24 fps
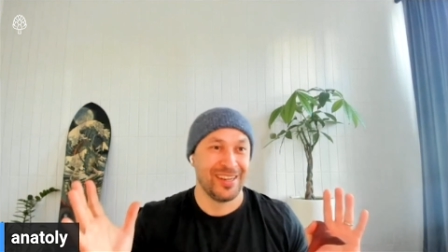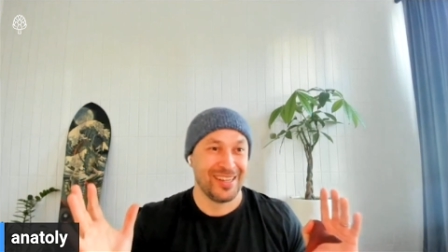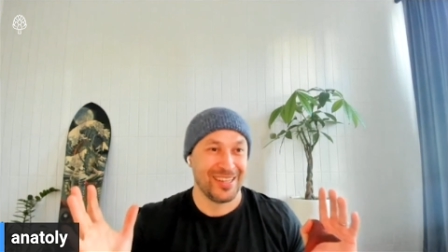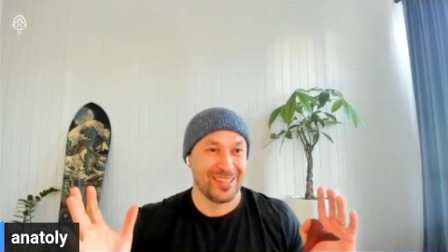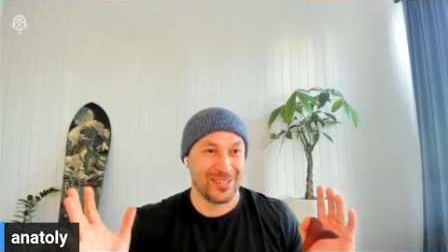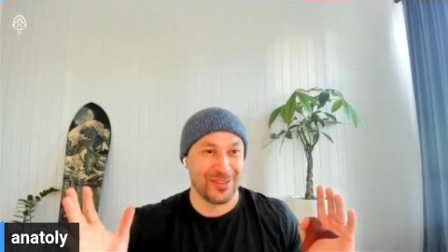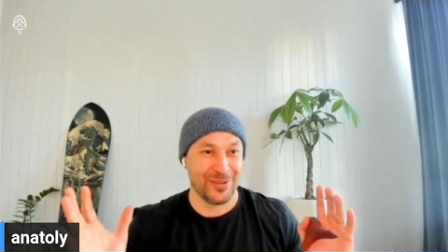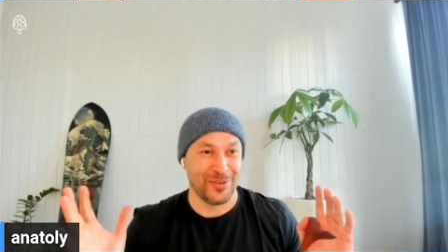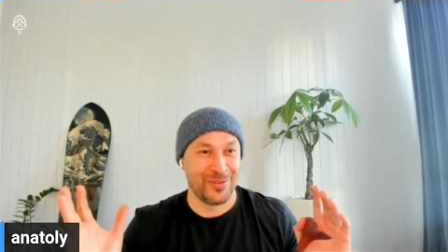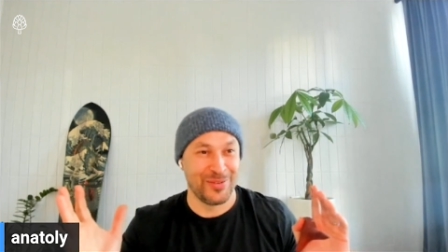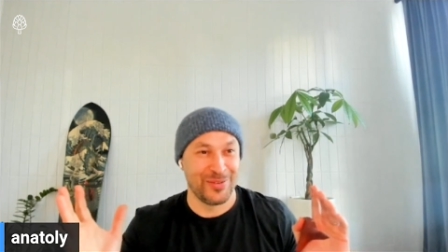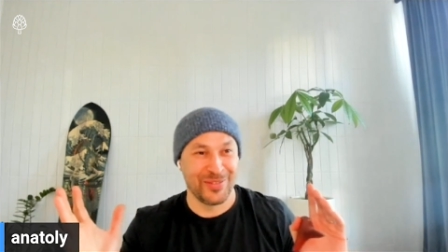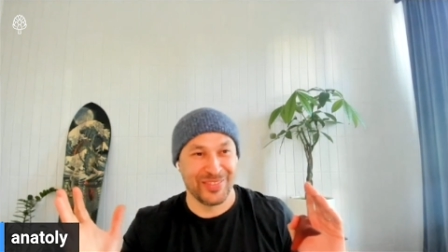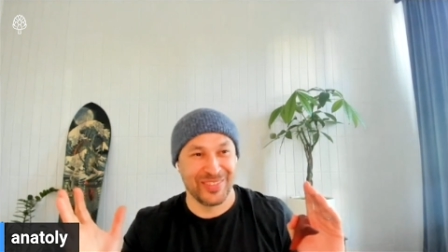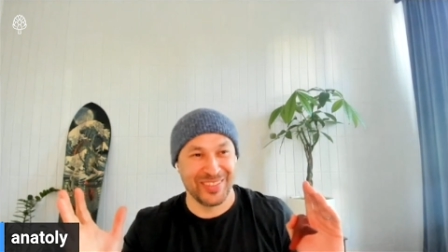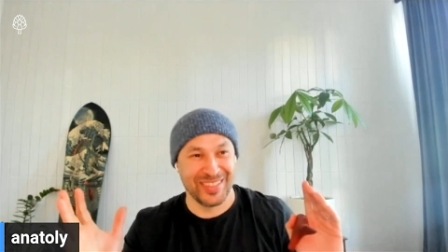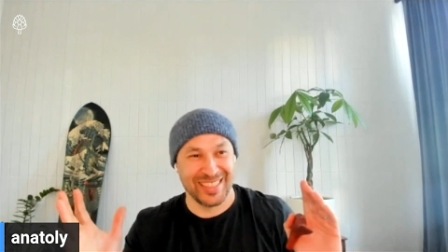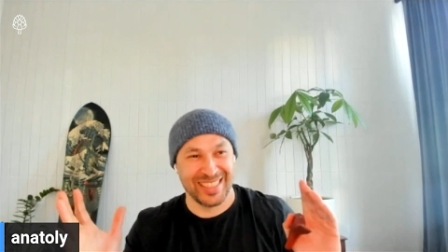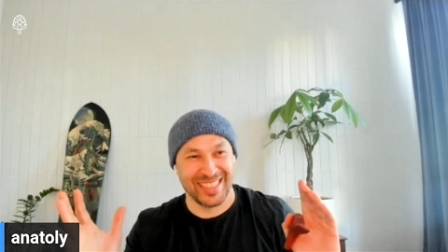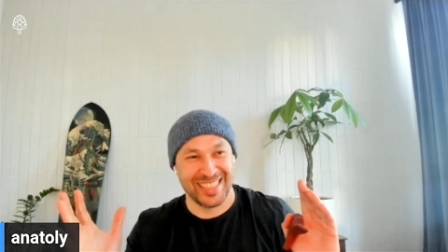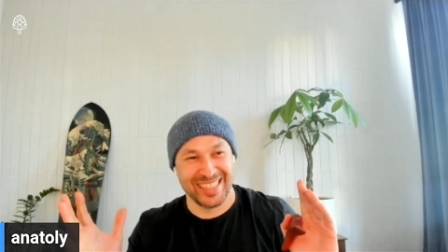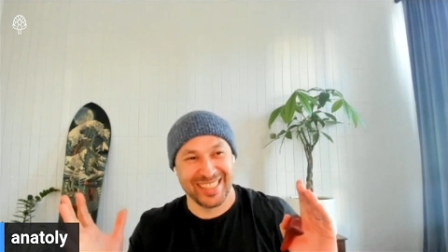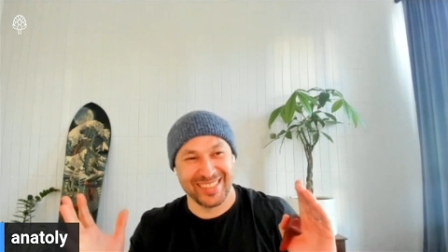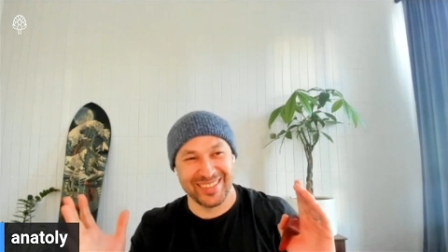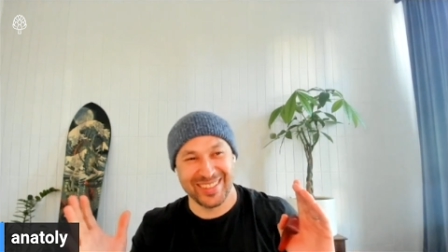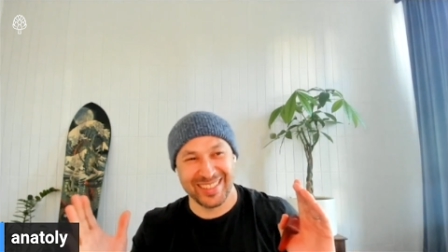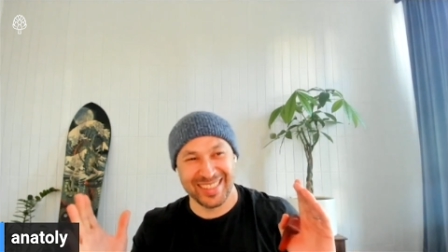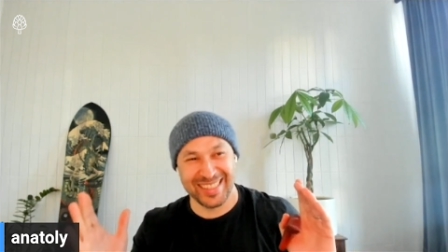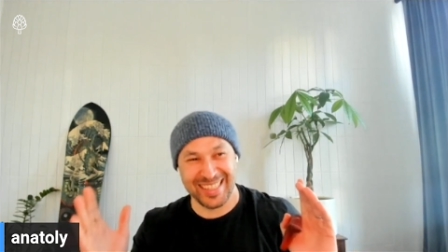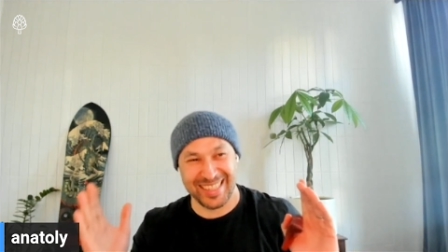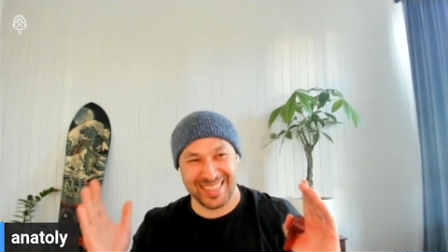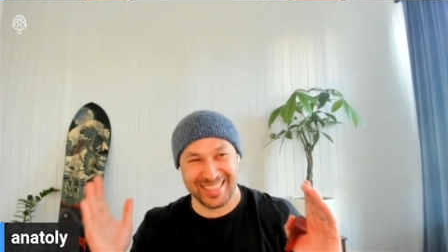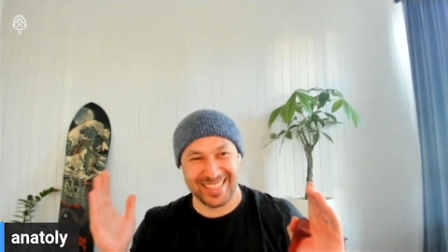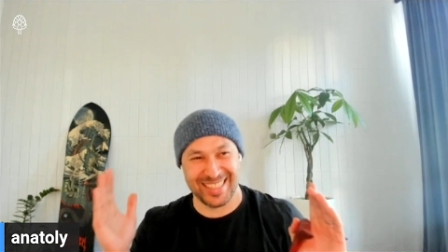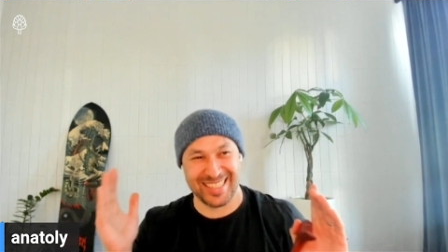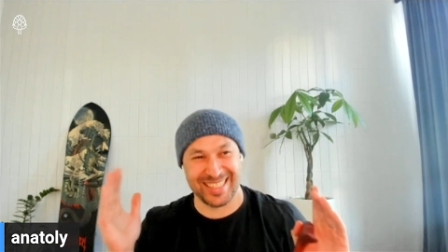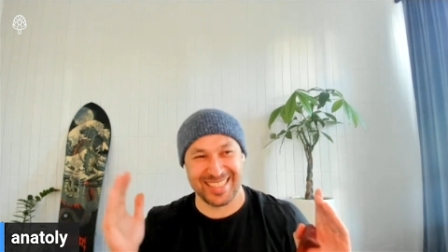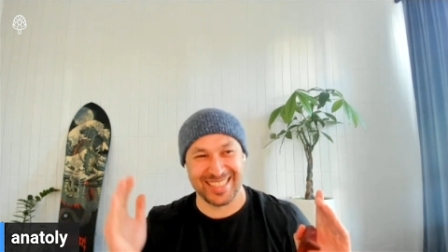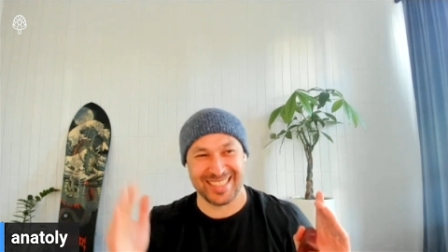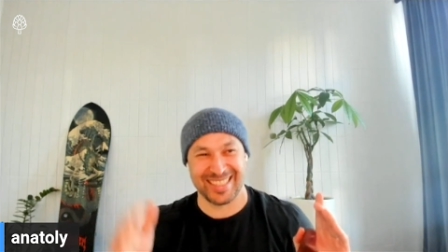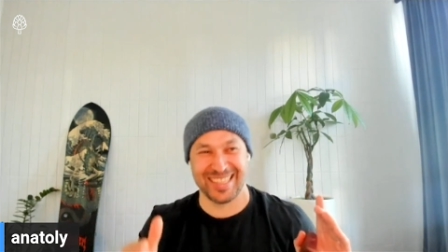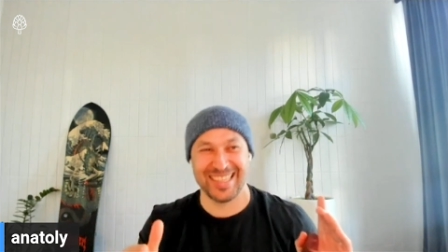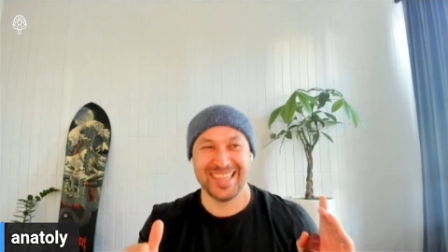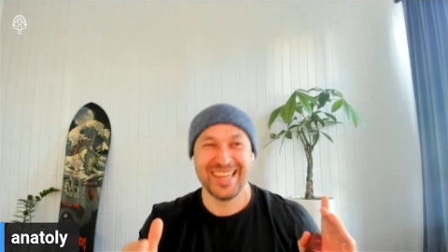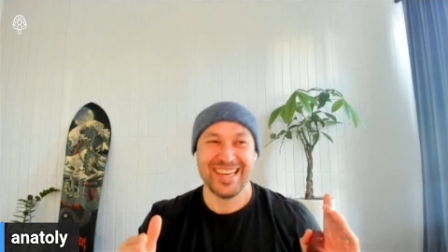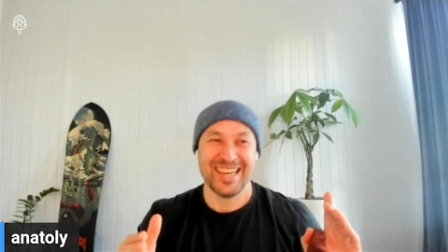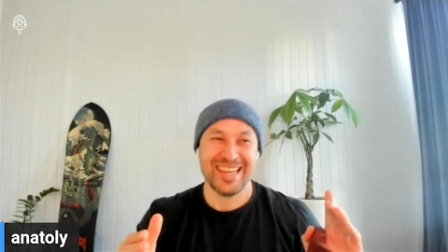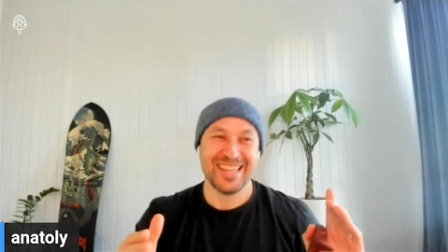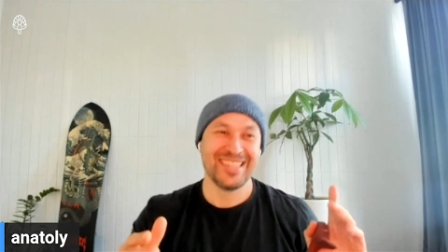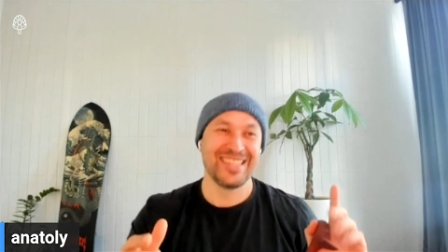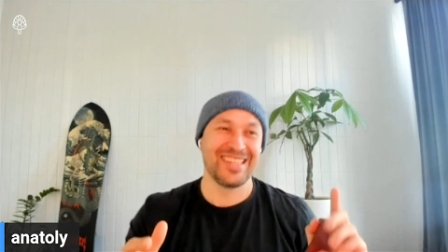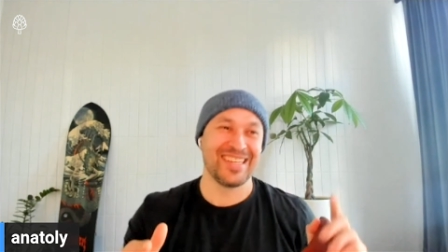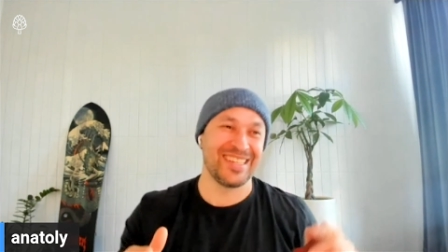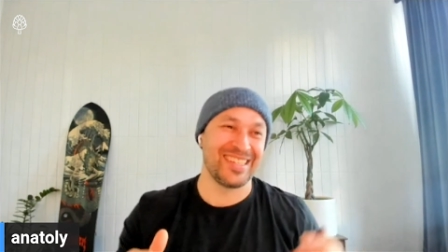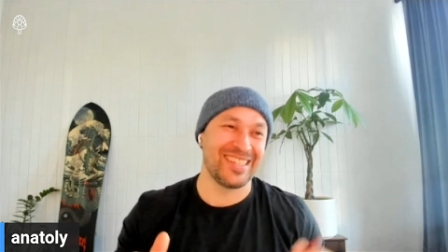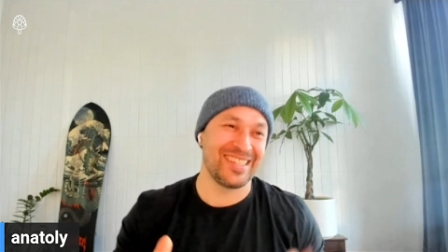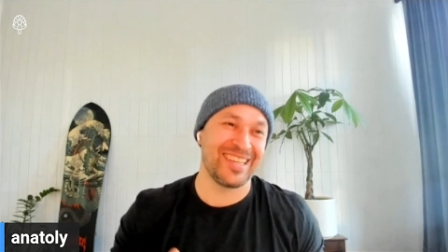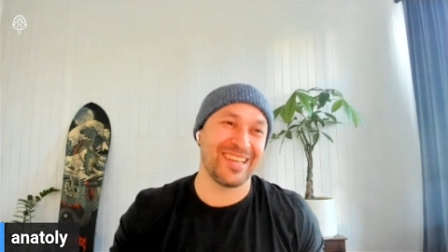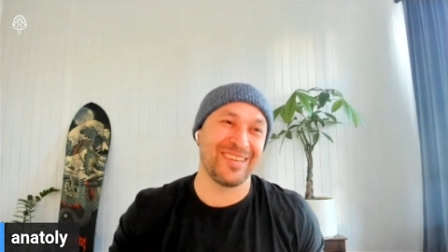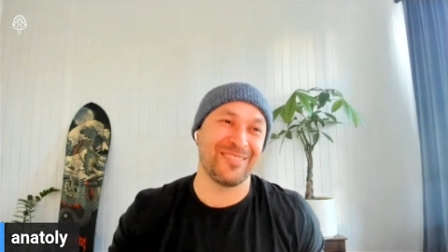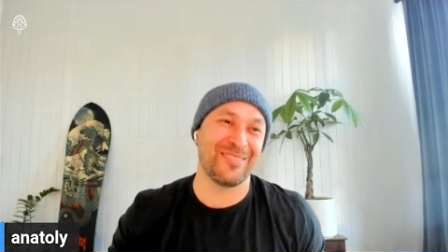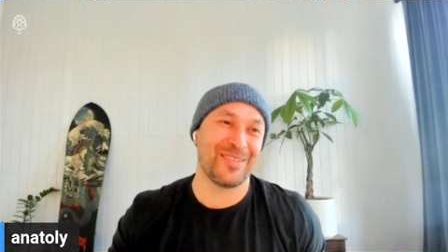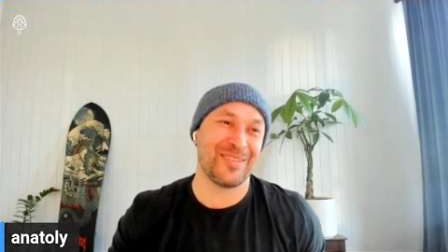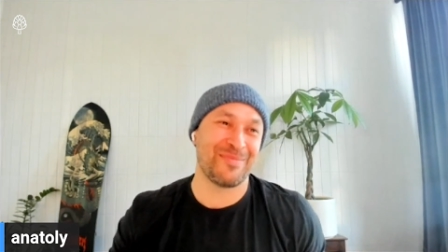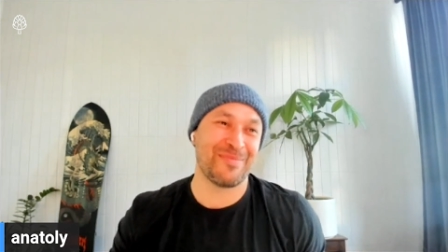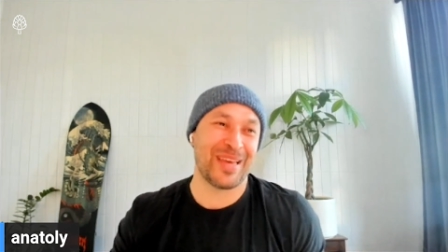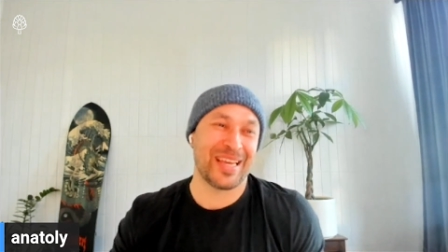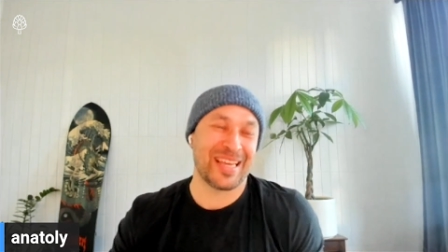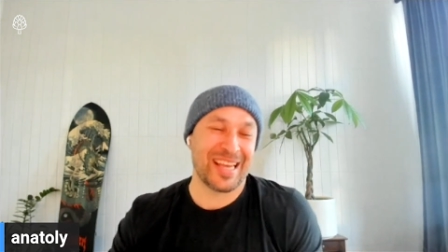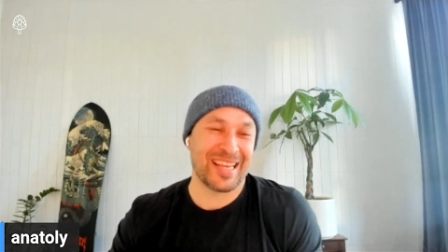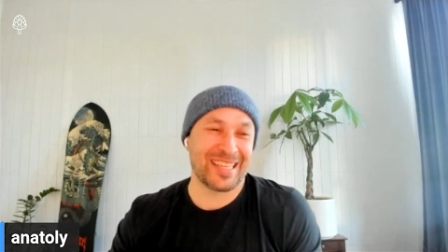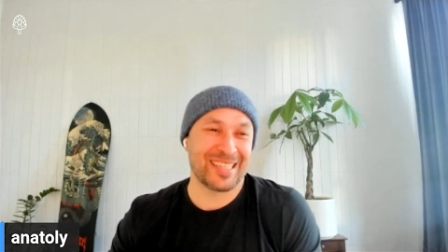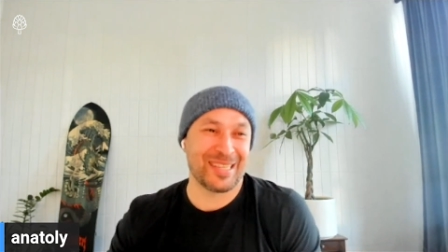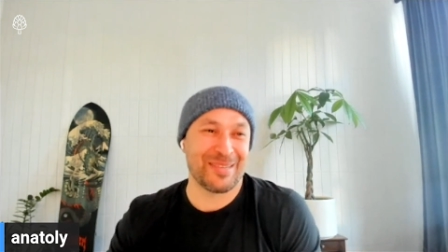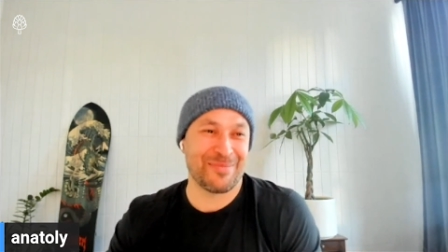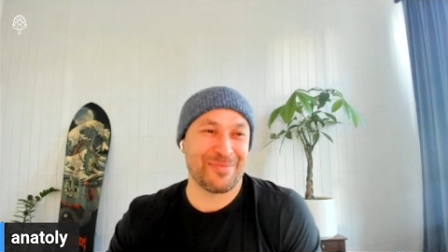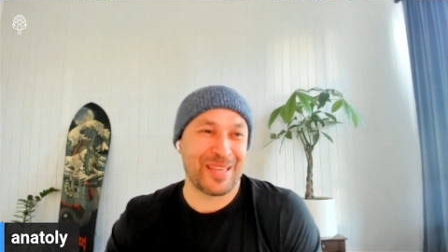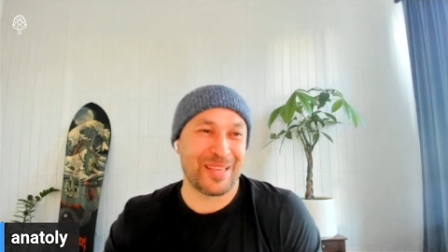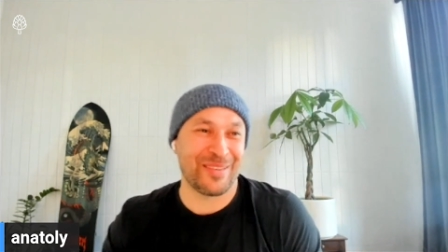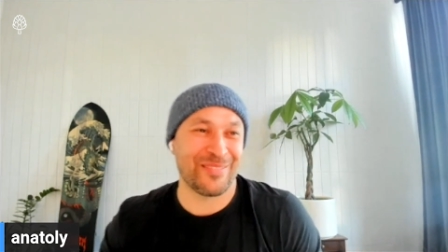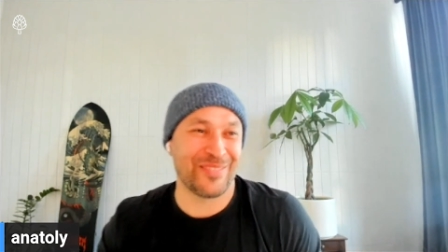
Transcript: So like just stick with making really something